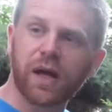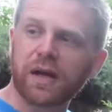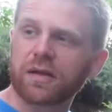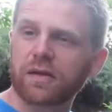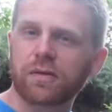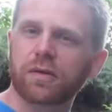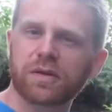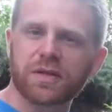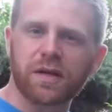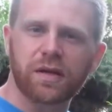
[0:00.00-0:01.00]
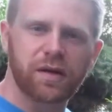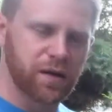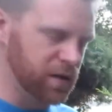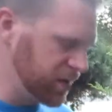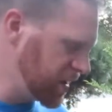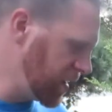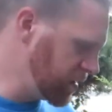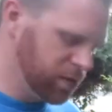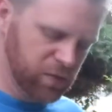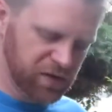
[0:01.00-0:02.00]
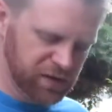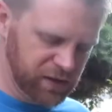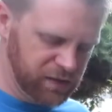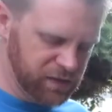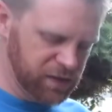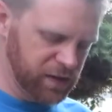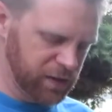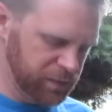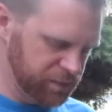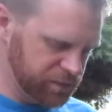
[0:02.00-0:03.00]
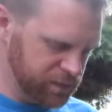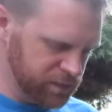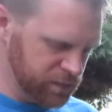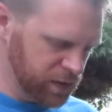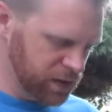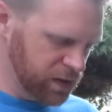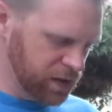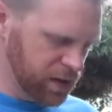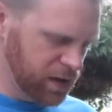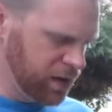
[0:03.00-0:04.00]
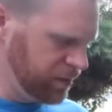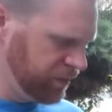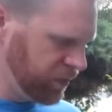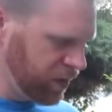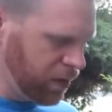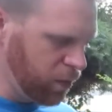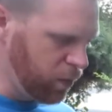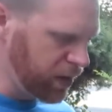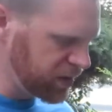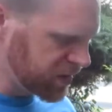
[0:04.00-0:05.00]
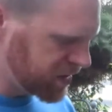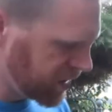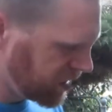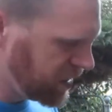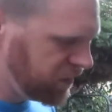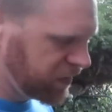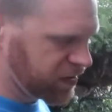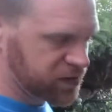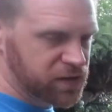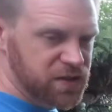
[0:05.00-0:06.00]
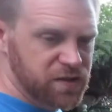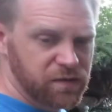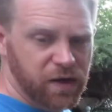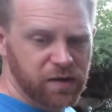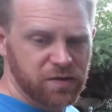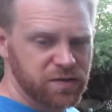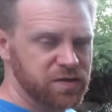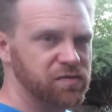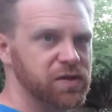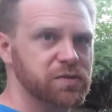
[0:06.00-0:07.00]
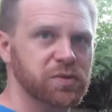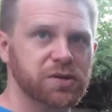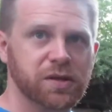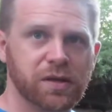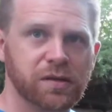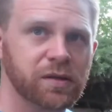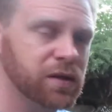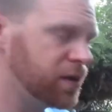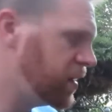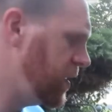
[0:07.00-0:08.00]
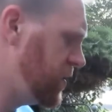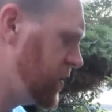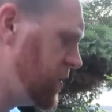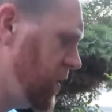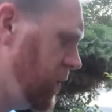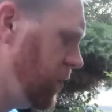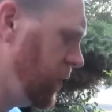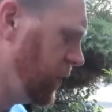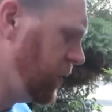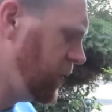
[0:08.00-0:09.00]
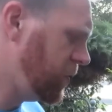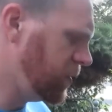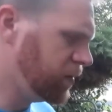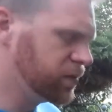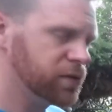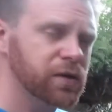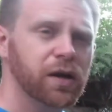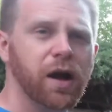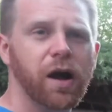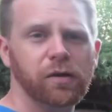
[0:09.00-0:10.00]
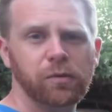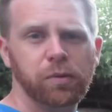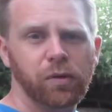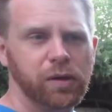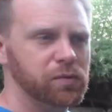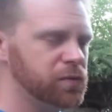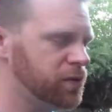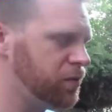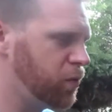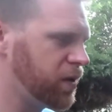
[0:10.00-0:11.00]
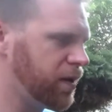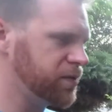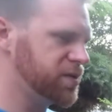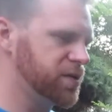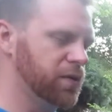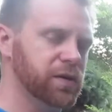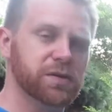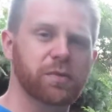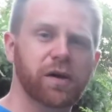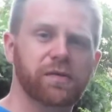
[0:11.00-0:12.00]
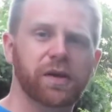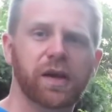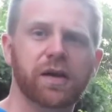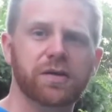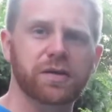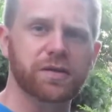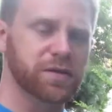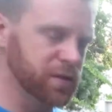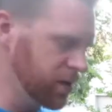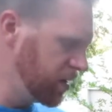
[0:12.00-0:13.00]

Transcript: like that you can set it at an exact number and leave it there. One of the significant disadvantages of this machine is its inability to do hollow point without serious modifications.